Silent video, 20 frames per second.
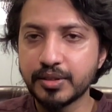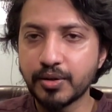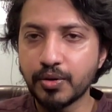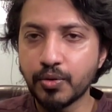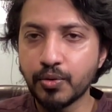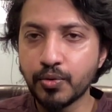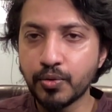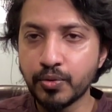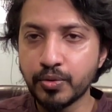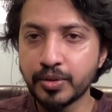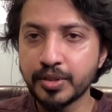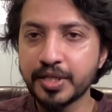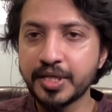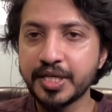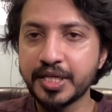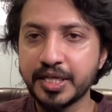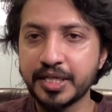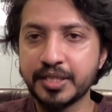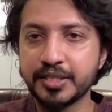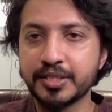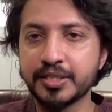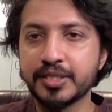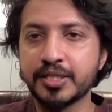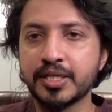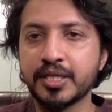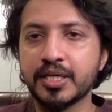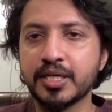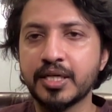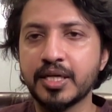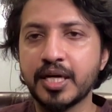own deeds,
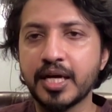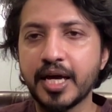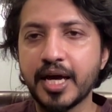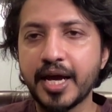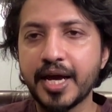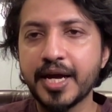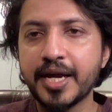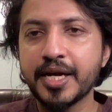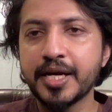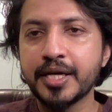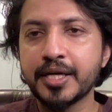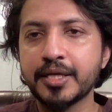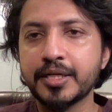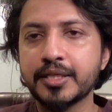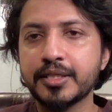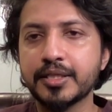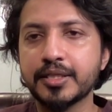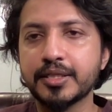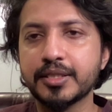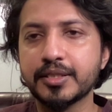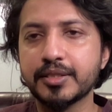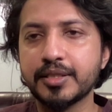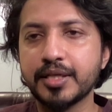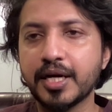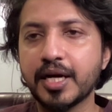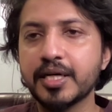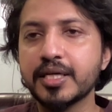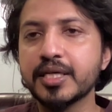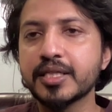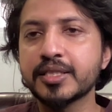and the
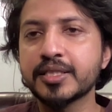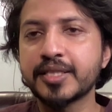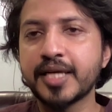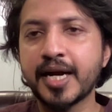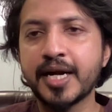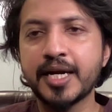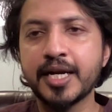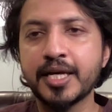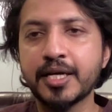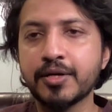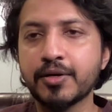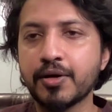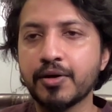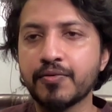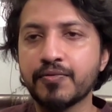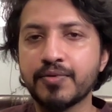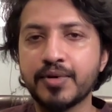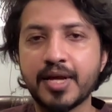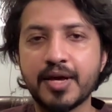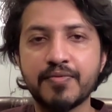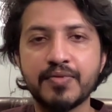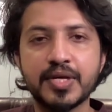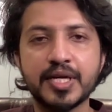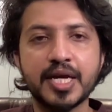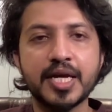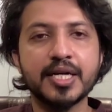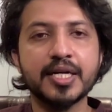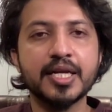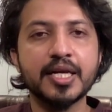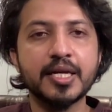understanding of
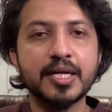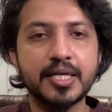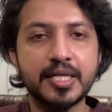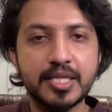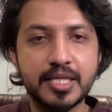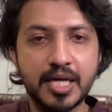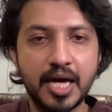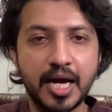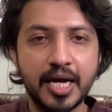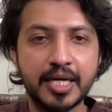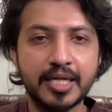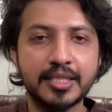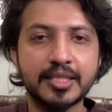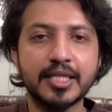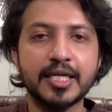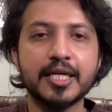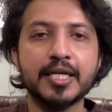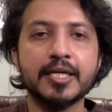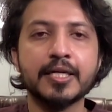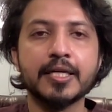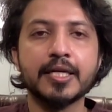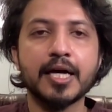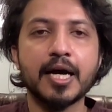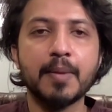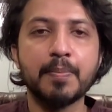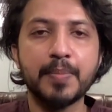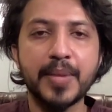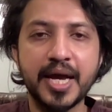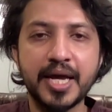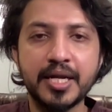navigating desires in
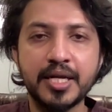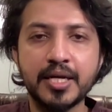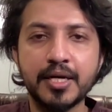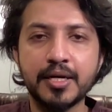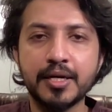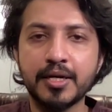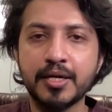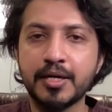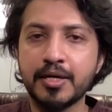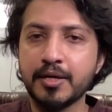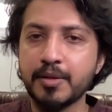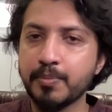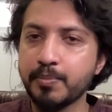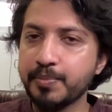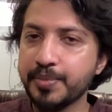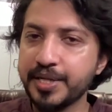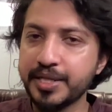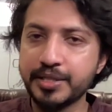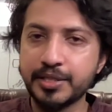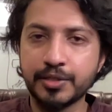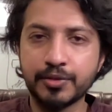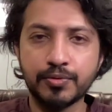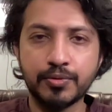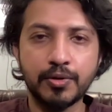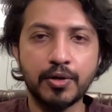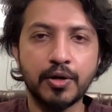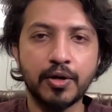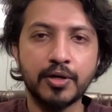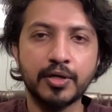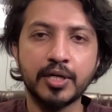a manner pleasing to
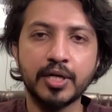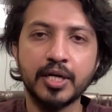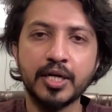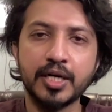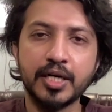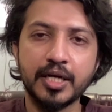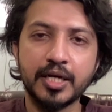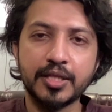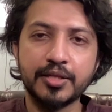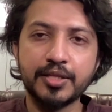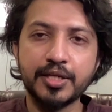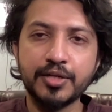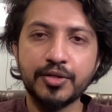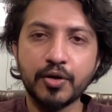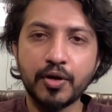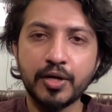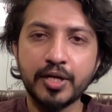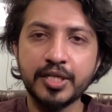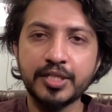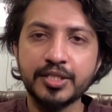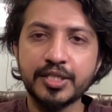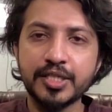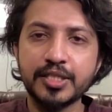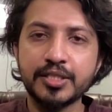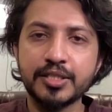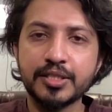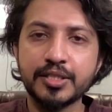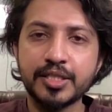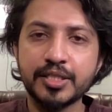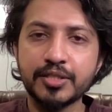God.
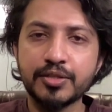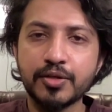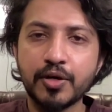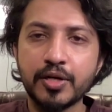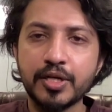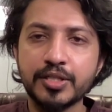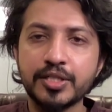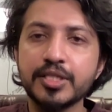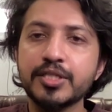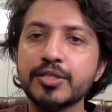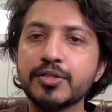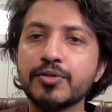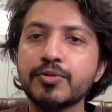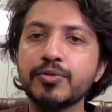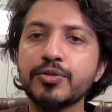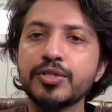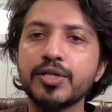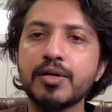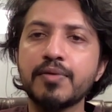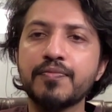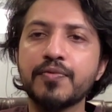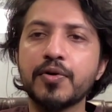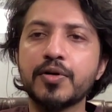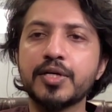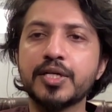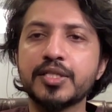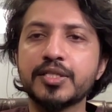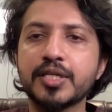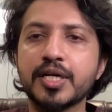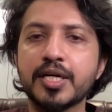This knowledge is crucial for
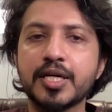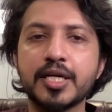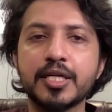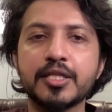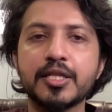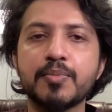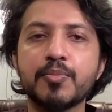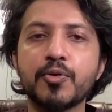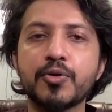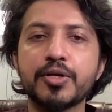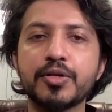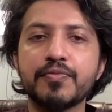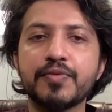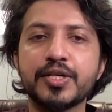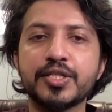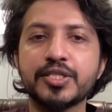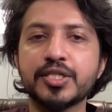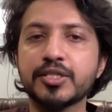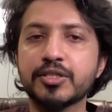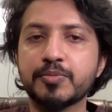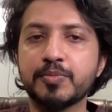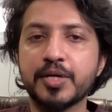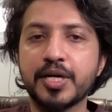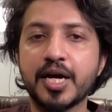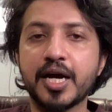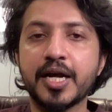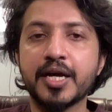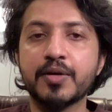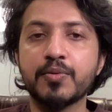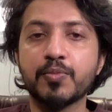discerning the motivations
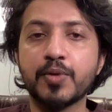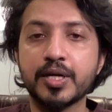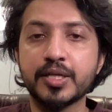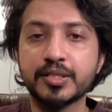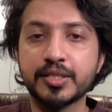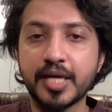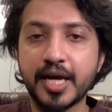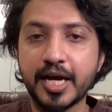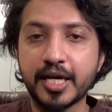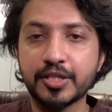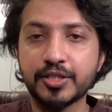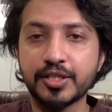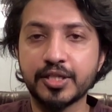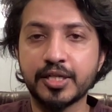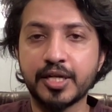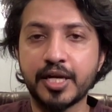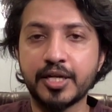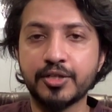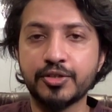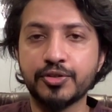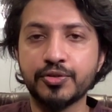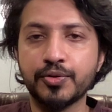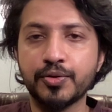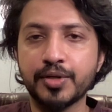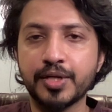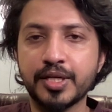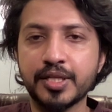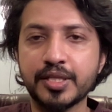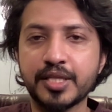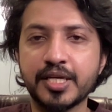behind one's action,
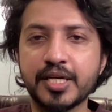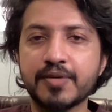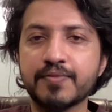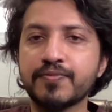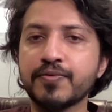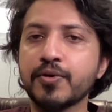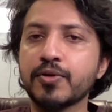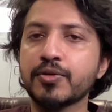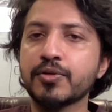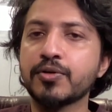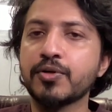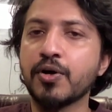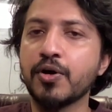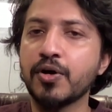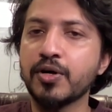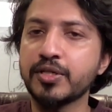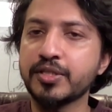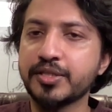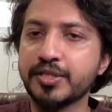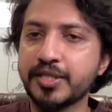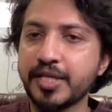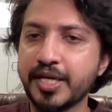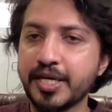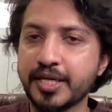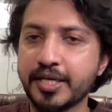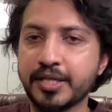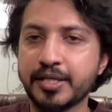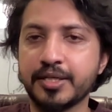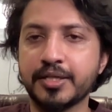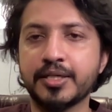ensuring they are for God's
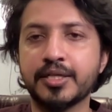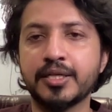sake,